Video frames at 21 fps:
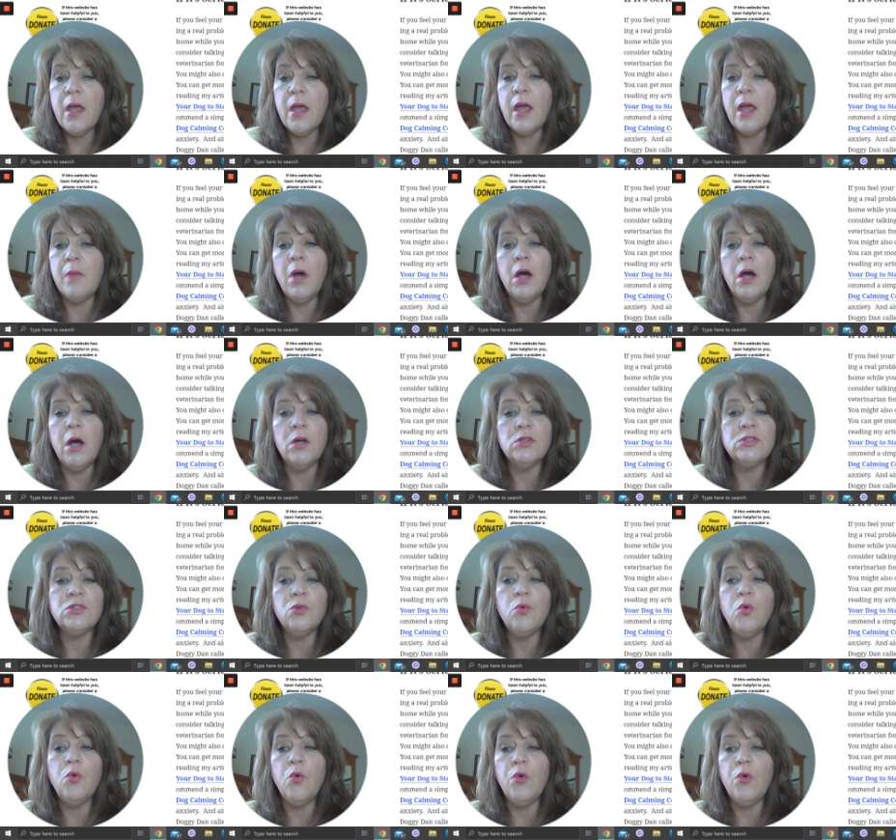I'm
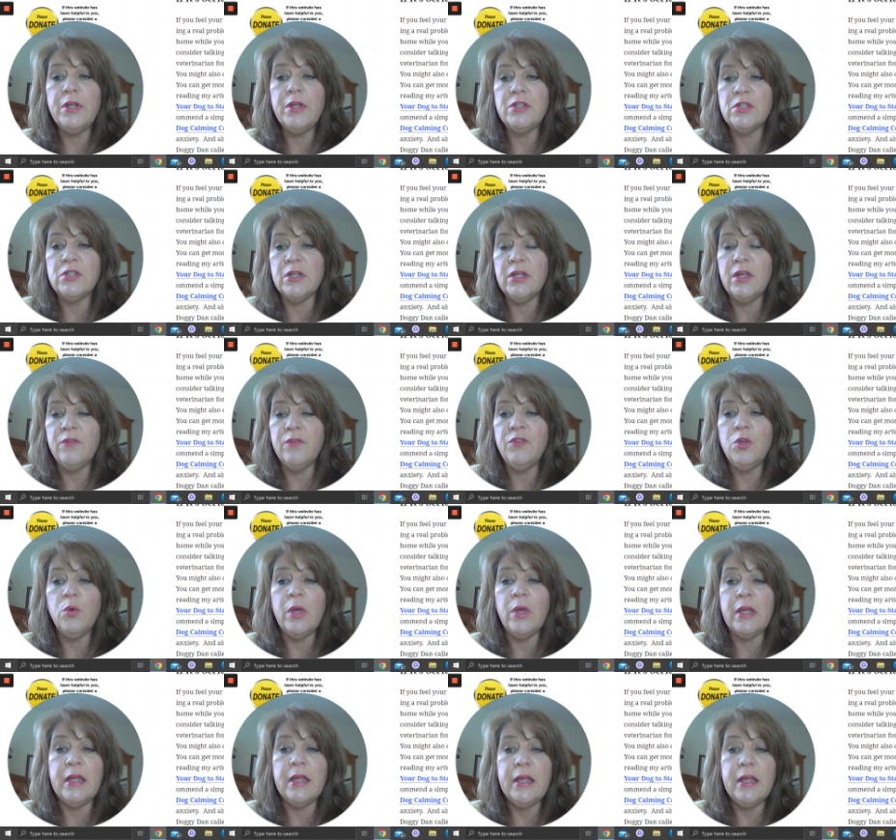also going to give
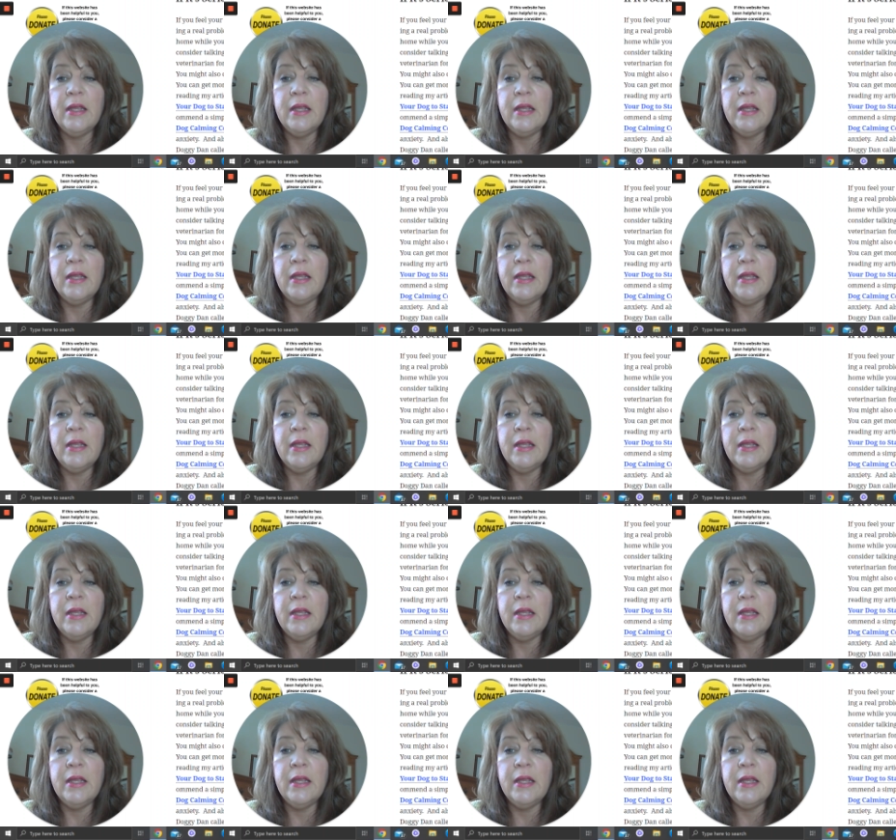you an